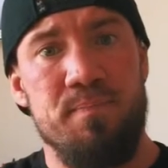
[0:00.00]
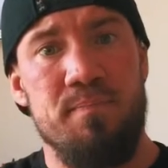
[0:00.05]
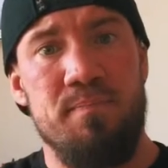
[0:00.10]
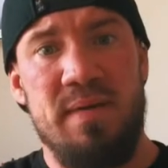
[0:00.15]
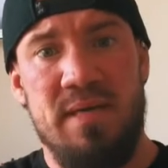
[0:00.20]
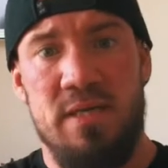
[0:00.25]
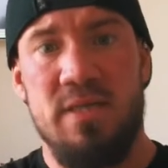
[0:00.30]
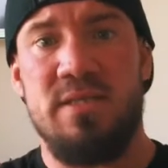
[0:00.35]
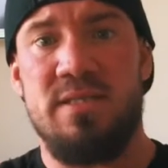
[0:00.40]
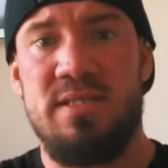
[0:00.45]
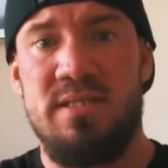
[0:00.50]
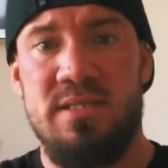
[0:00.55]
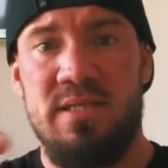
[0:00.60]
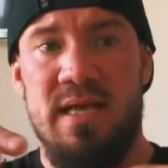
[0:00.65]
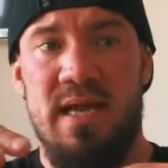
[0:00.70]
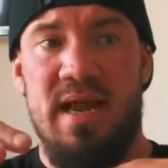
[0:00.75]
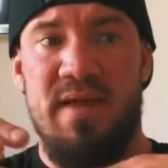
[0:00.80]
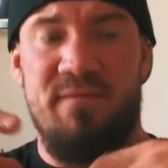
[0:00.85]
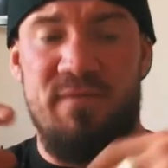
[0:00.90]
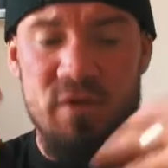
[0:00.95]
Because
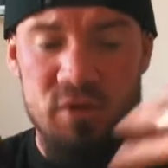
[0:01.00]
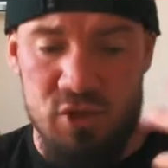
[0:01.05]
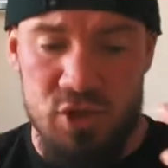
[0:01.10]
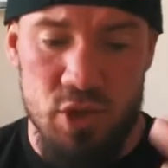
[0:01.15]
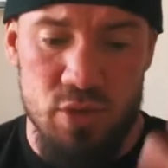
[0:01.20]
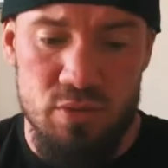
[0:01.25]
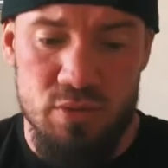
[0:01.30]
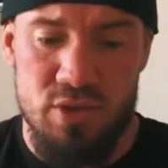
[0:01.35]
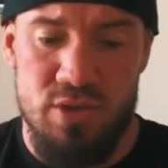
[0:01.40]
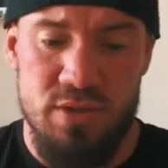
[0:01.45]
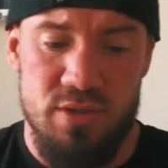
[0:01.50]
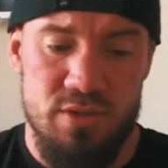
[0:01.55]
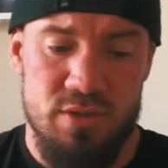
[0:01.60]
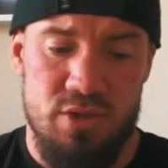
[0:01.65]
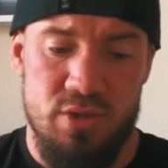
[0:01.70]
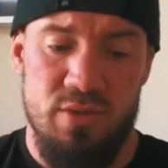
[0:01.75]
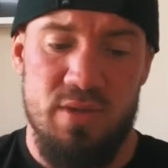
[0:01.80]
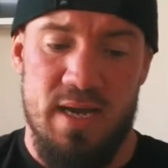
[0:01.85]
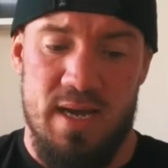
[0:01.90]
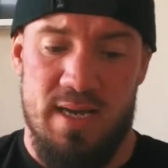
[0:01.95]
if you don't
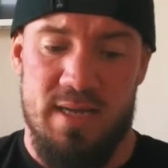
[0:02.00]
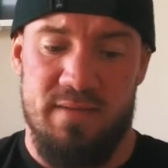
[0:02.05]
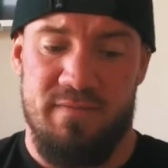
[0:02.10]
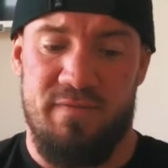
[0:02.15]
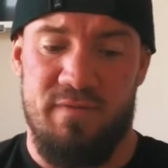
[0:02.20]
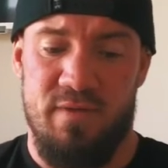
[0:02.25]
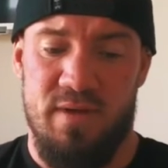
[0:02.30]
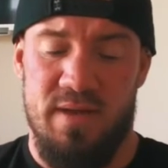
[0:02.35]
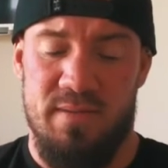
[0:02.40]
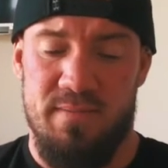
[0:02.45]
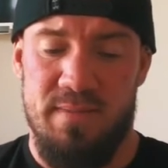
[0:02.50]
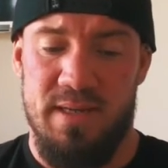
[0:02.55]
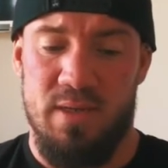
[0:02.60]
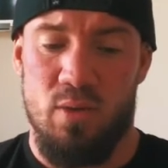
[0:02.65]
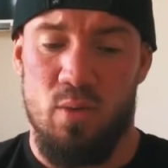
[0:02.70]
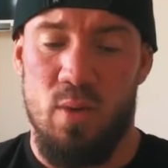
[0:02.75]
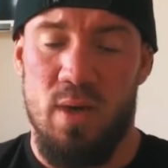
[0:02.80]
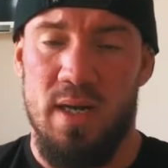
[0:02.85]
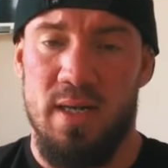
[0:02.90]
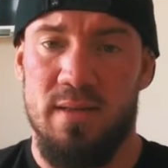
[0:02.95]
do that in
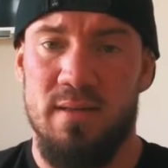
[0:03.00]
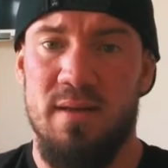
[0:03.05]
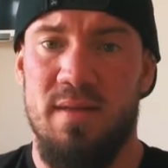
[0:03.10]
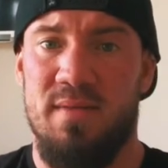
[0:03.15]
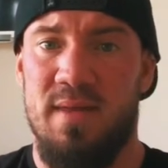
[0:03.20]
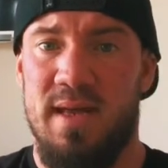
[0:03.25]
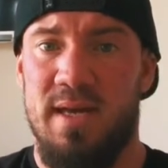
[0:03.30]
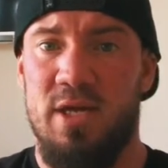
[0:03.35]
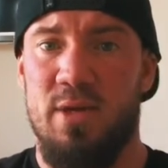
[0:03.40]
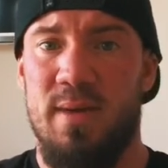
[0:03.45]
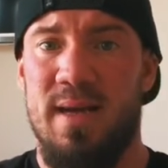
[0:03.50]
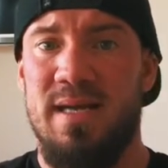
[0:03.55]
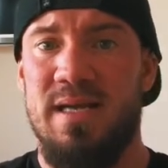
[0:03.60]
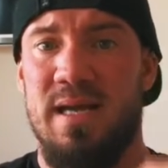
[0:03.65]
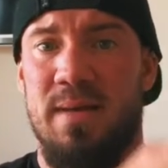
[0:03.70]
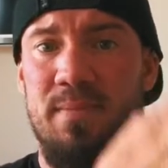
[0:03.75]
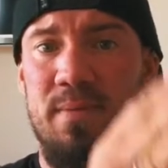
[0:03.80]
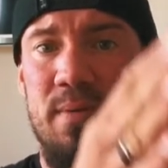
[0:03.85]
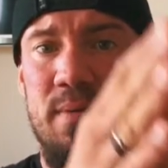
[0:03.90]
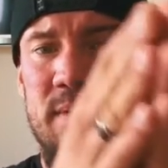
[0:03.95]
meal one, then you end
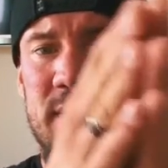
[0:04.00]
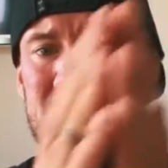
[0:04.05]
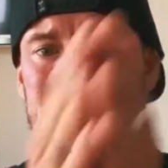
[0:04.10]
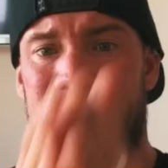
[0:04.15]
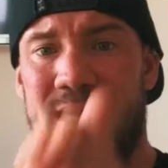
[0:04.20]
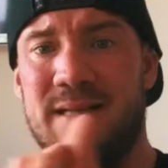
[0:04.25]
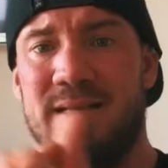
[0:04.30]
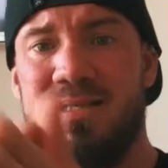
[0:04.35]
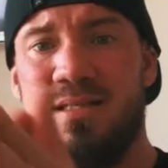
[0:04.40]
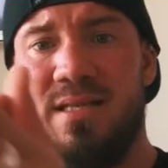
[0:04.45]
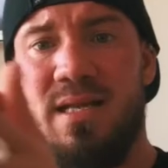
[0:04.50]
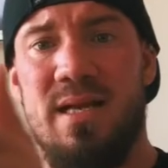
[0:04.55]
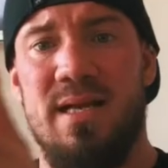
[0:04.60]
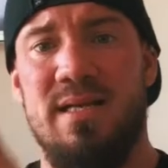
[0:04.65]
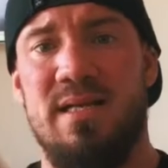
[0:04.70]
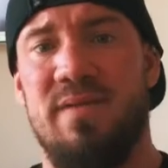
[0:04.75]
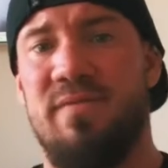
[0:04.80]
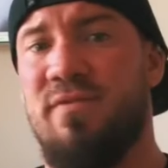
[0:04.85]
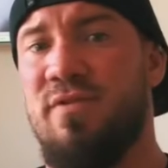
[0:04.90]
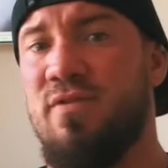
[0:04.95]
up
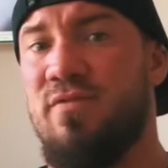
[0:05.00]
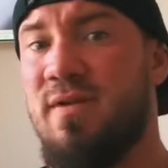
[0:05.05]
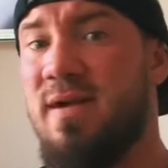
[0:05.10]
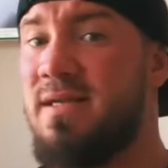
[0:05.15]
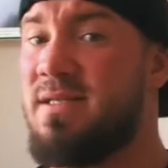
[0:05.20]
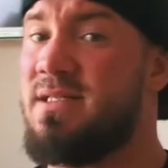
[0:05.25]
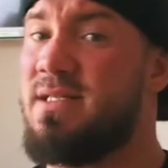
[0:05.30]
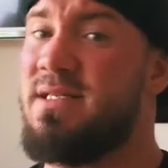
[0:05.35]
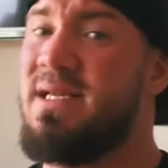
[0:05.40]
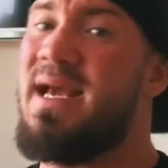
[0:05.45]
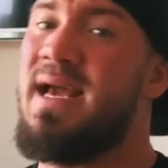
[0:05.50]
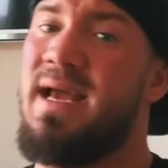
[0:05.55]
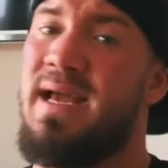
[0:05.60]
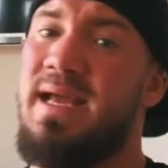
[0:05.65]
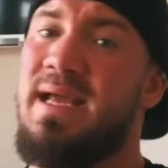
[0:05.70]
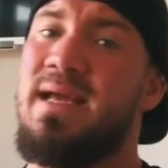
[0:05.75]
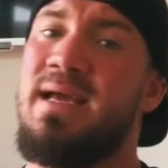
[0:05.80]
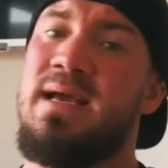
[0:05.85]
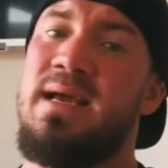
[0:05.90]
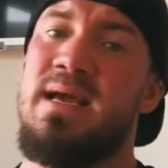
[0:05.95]
landsliding for the rest of the
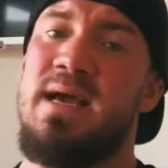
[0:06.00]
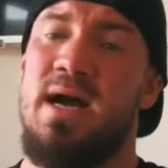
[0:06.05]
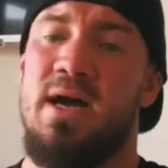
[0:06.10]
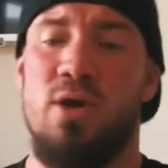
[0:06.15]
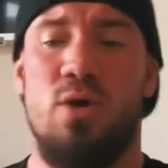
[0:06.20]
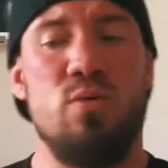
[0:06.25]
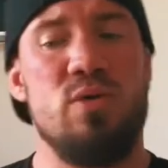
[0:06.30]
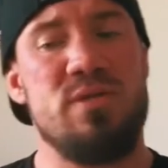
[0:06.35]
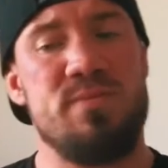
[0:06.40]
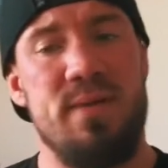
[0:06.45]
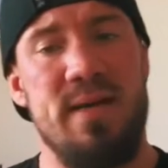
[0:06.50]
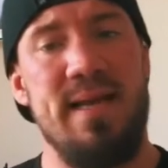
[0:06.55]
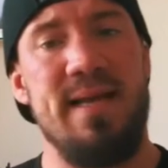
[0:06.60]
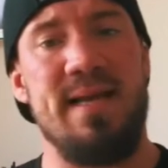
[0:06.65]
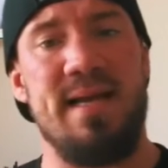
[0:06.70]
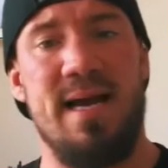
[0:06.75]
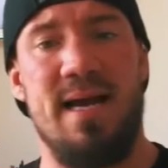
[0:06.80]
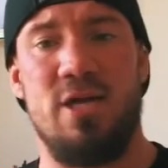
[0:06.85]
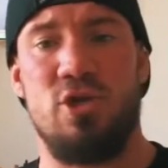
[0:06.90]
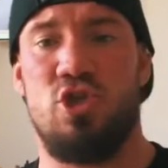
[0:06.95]
day and always playing
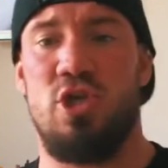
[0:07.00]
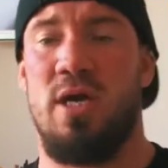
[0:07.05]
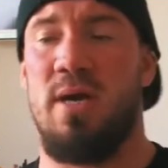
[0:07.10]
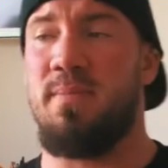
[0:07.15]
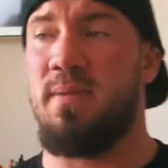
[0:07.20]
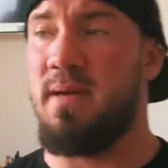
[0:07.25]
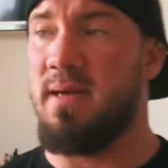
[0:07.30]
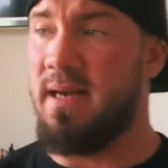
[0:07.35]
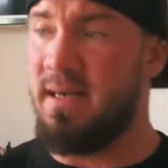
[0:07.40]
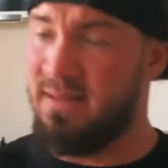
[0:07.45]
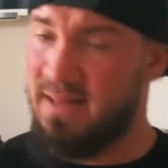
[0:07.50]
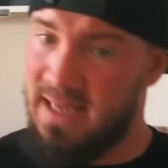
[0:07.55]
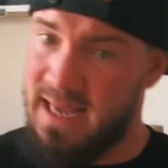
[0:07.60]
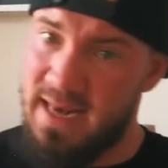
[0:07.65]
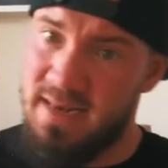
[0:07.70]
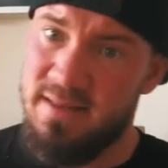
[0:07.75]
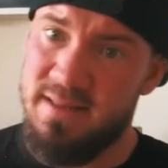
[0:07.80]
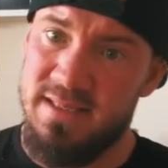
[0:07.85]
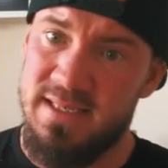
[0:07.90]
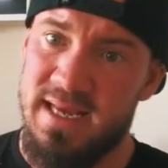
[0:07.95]
catch up, and at the
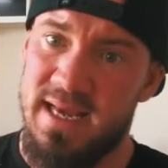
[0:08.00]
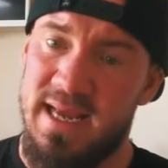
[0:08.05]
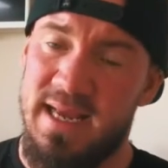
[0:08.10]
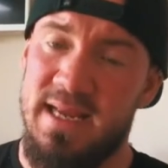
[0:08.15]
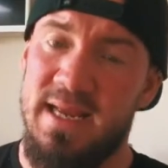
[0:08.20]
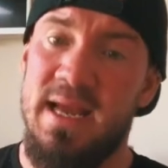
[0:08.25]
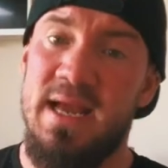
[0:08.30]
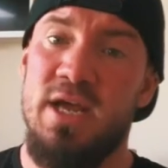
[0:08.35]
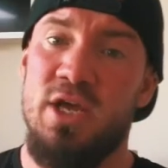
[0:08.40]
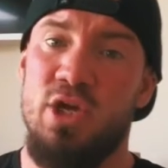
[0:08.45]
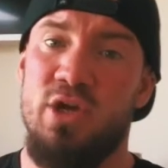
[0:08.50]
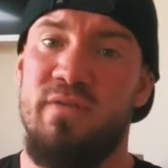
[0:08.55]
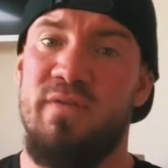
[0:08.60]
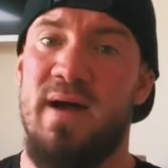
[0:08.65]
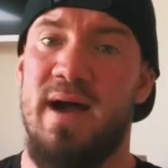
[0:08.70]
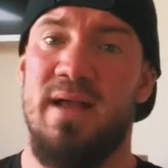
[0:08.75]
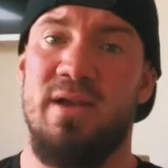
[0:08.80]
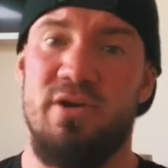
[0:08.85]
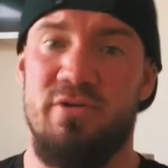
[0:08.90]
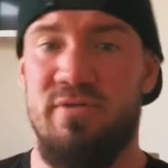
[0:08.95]
end of the day you've
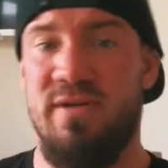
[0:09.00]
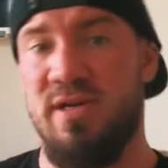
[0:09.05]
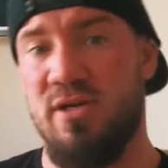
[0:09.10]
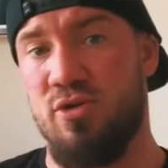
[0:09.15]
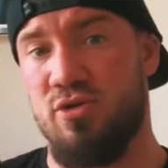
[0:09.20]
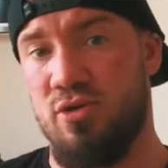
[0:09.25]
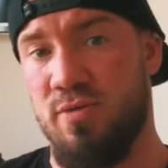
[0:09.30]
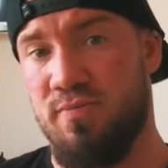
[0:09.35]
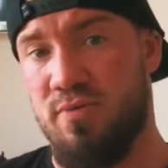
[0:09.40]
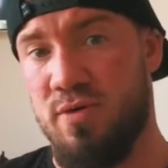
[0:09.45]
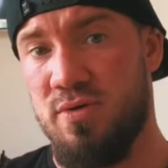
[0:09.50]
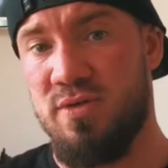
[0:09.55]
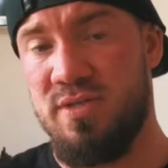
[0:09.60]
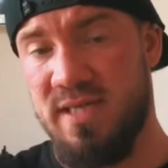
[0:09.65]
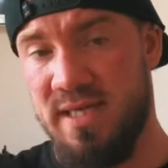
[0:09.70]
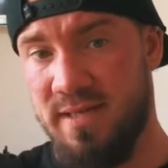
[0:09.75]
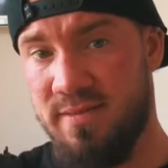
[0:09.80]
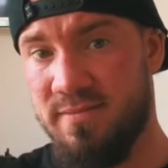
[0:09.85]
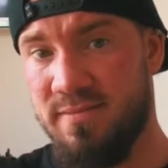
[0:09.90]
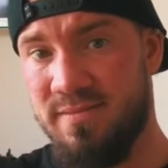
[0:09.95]
under-eaten on your
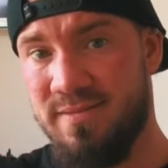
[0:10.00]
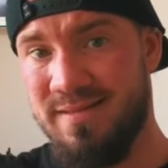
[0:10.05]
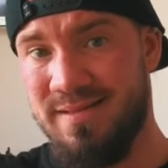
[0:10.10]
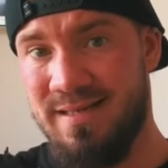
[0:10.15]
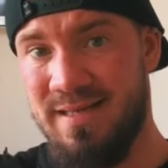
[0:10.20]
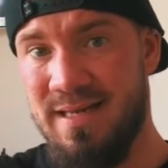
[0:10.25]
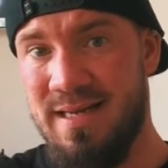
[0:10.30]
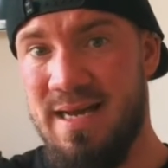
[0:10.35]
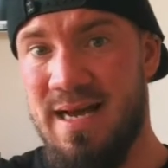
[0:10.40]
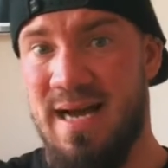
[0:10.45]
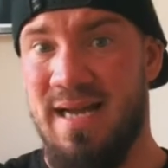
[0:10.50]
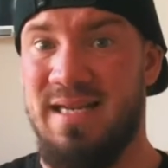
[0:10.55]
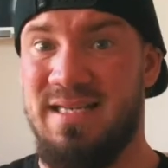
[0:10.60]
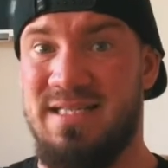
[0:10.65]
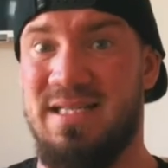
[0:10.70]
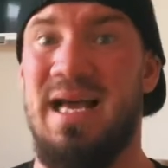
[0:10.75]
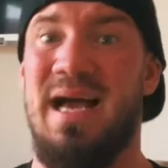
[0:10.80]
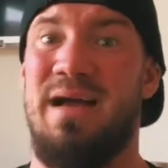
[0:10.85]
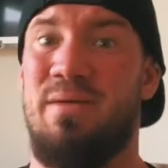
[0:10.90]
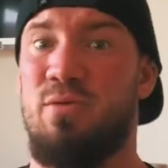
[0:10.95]
protein, and
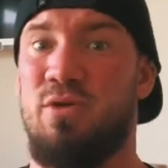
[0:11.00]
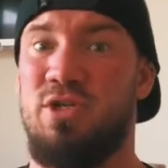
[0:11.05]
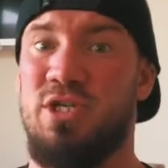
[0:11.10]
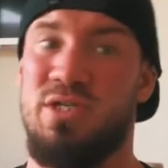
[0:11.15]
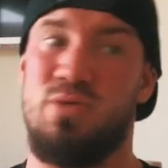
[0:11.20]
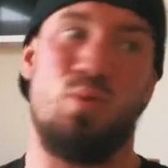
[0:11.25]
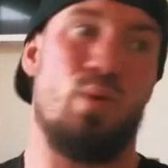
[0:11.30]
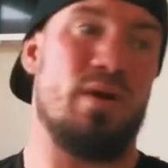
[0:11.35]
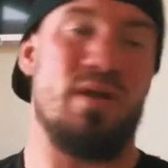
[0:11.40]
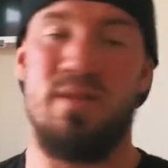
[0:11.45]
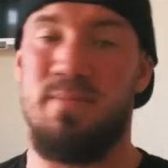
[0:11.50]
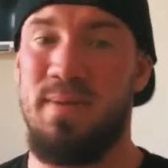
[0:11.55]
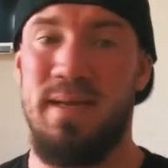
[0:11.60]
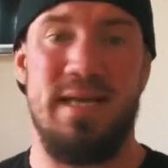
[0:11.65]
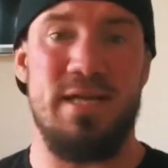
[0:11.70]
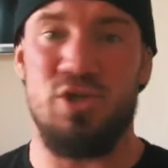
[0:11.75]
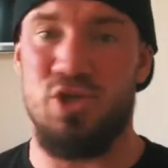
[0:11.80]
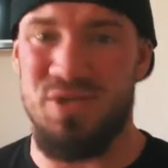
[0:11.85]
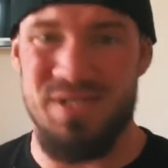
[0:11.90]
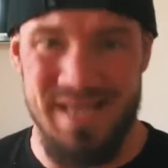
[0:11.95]
it's that which is one of the big
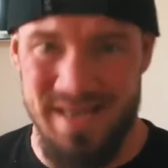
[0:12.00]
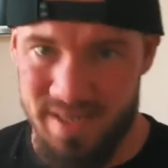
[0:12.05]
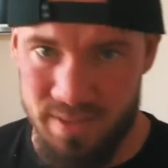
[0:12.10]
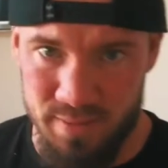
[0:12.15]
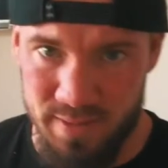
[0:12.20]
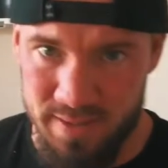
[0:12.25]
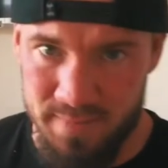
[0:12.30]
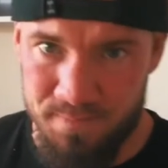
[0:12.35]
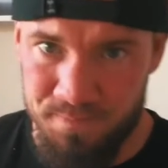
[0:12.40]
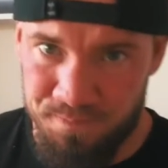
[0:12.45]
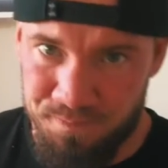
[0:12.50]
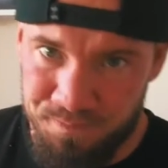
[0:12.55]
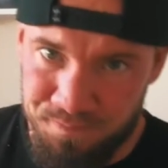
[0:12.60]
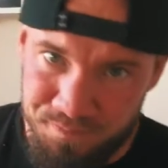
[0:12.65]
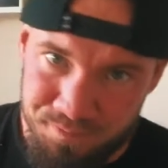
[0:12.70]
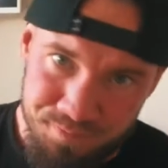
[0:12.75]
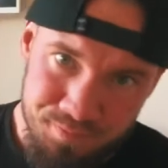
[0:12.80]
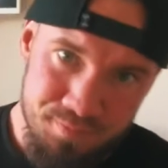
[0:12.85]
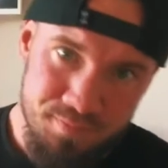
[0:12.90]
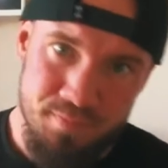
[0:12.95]
issues anyway.
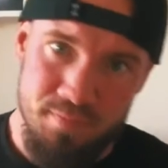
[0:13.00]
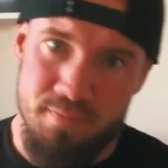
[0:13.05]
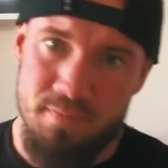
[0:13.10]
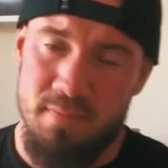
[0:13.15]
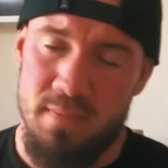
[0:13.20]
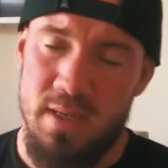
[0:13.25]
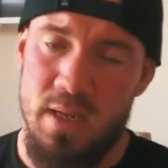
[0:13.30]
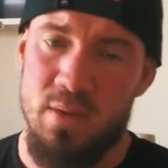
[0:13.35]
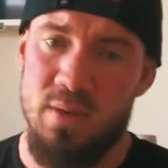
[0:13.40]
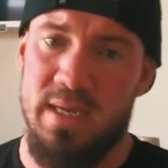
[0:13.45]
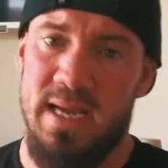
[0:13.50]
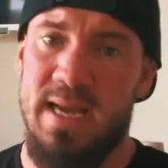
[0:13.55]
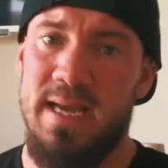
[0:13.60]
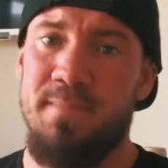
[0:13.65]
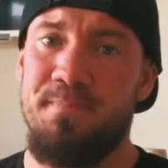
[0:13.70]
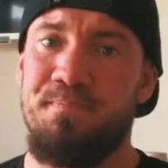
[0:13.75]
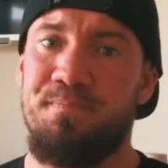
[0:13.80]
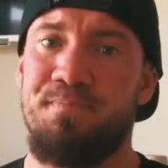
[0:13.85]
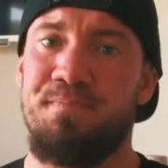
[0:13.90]
Okay.